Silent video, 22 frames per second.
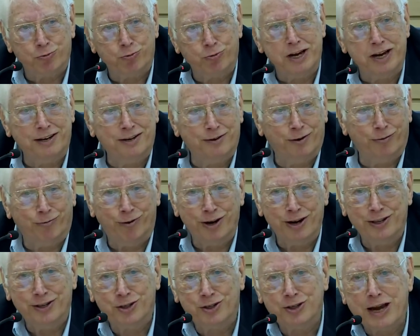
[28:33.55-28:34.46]
Read
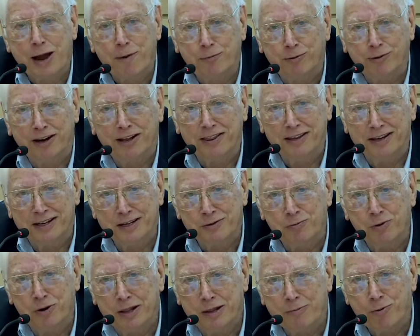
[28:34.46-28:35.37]
the chapter. I think
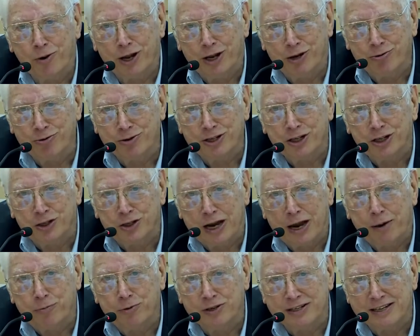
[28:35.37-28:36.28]
it's one of the more interesting
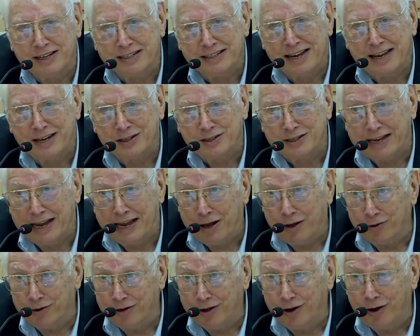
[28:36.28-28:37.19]
chapters as to
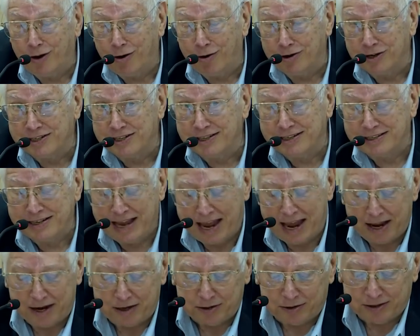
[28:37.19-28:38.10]
how the RSS
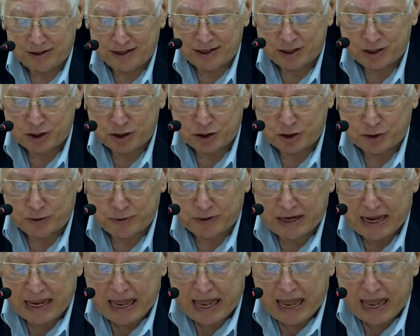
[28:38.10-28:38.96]
handled this issue.